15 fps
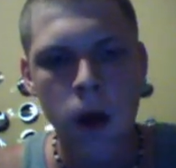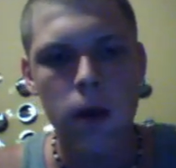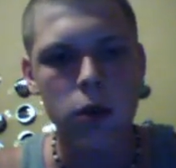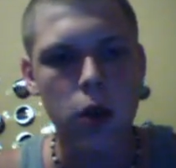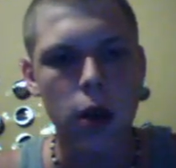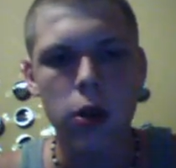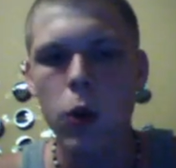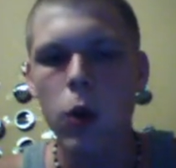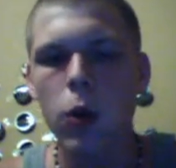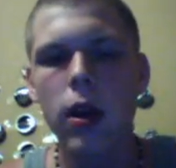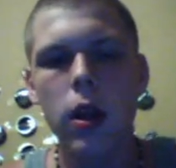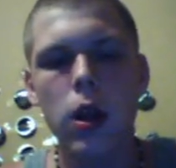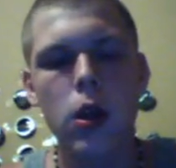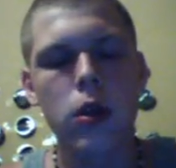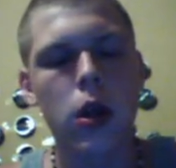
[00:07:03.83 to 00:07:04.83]
So I threw it in.
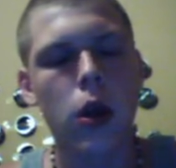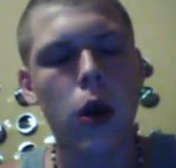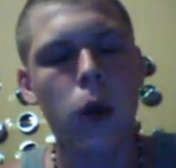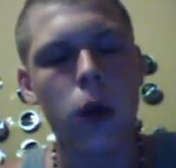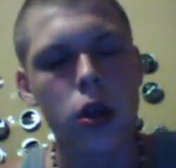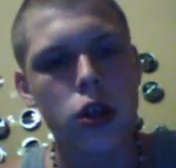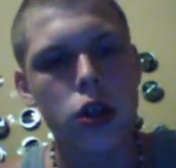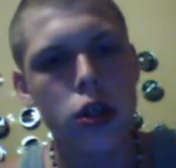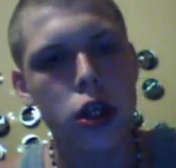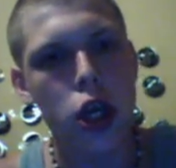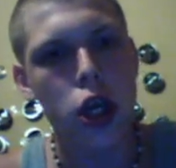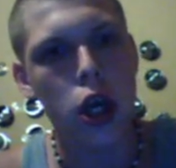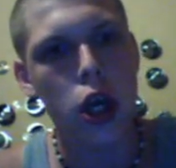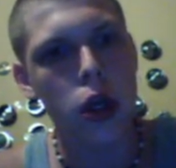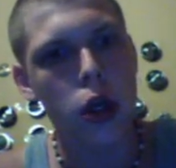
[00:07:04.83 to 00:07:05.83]
I was like, holy
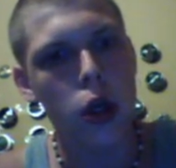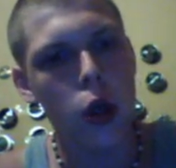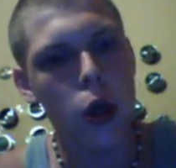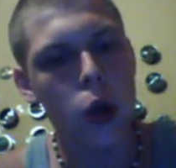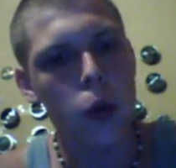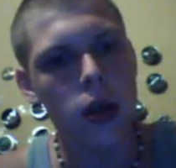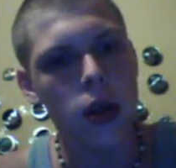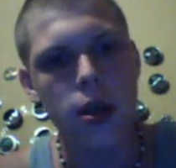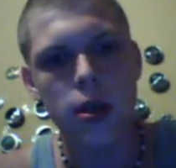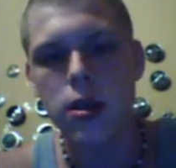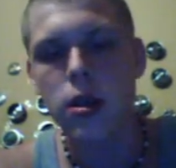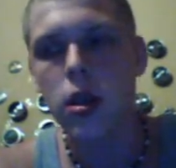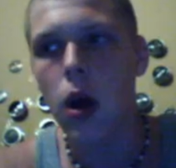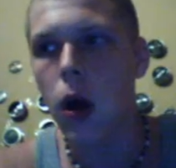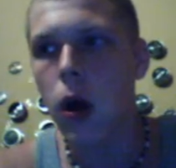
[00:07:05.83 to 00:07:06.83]
shit, dude. This is
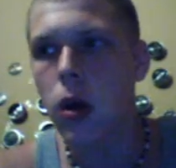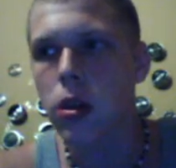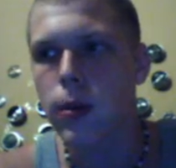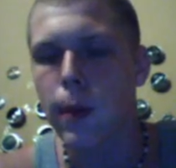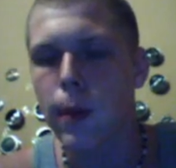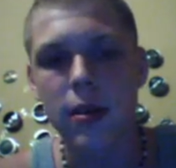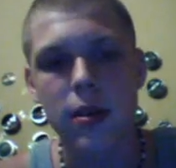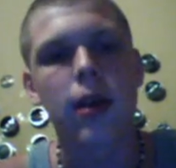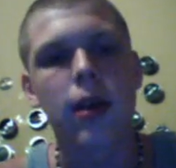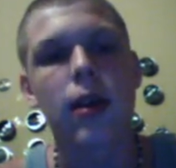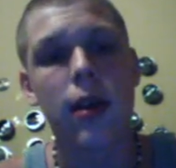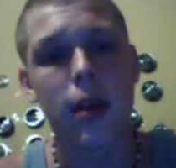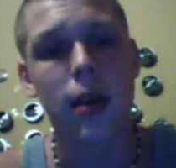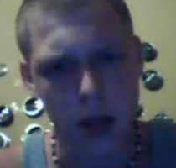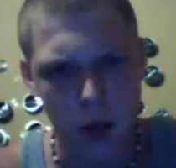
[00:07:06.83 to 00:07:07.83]
awesome. He's like,
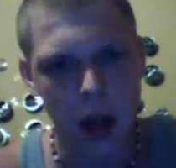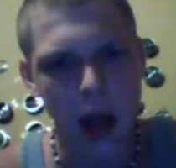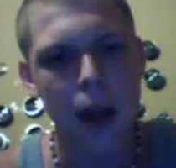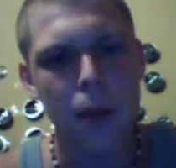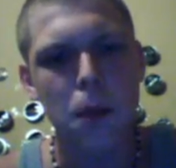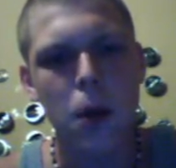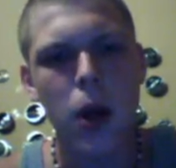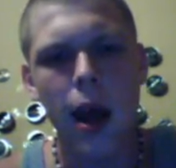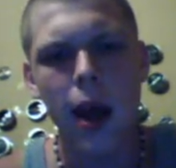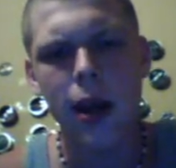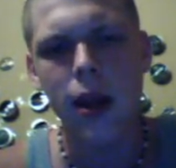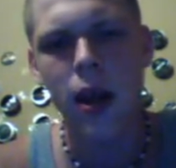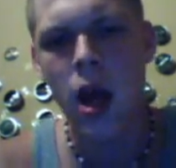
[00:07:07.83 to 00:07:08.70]
you're damn right.